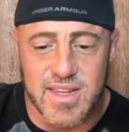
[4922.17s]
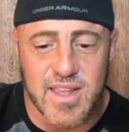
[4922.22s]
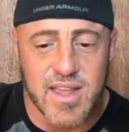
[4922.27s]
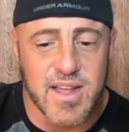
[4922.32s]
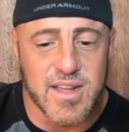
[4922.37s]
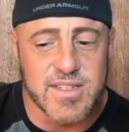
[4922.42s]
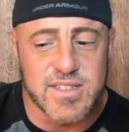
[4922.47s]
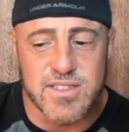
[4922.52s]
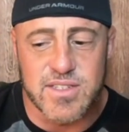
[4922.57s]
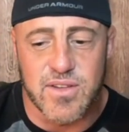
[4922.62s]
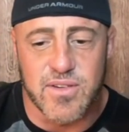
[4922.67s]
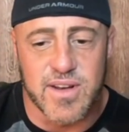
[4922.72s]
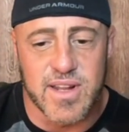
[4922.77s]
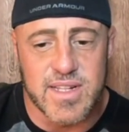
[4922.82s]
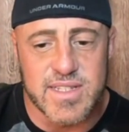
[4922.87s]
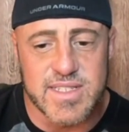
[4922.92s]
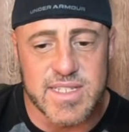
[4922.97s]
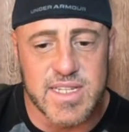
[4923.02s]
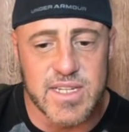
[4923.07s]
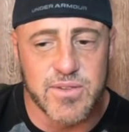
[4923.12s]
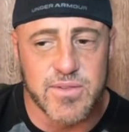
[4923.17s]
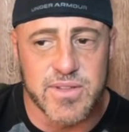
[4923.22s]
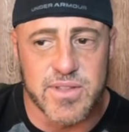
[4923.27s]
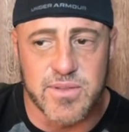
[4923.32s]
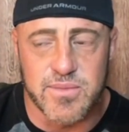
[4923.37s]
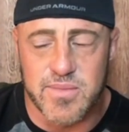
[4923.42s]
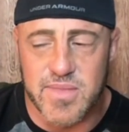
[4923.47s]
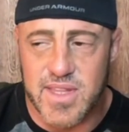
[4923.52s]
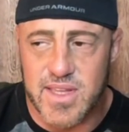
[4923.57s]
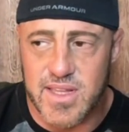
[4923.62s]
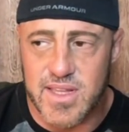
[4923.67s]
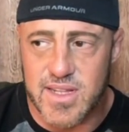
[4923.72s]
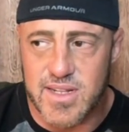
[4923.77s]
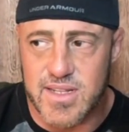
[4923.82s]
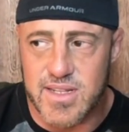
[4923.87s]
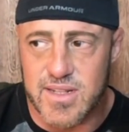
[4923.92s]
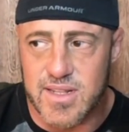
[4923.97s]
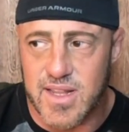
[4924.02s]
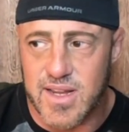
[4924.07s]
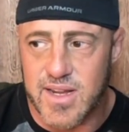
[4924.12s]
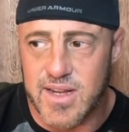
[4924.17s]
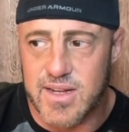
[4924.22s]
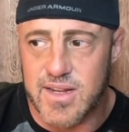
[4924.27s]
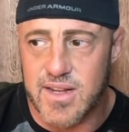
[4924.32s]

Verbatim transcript: yeah, just going out to eat with him then. And like,